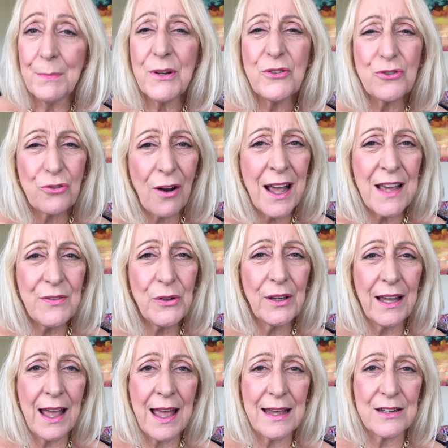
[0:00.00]
But try if you
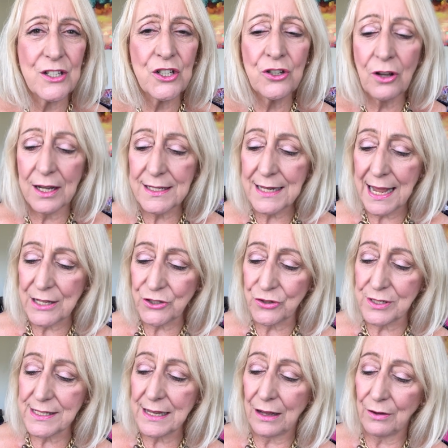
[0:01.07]
can to not
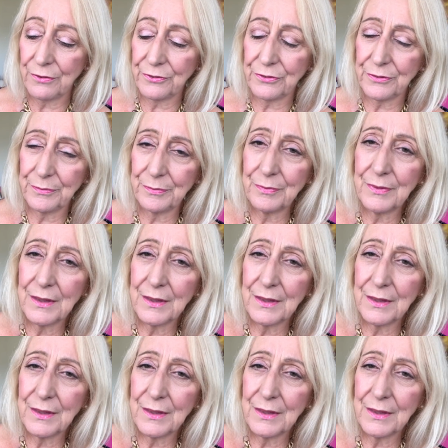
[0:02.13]
attach yourself,